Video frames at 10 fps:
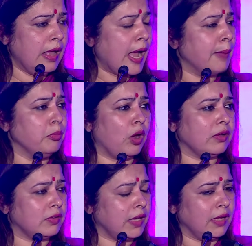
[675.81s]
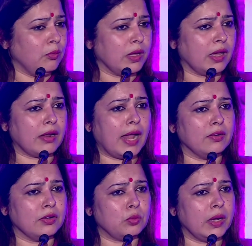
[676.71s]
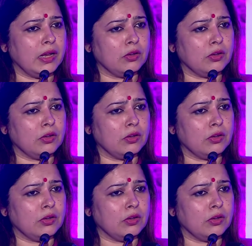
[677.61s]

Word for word: I'm not saying we are 120,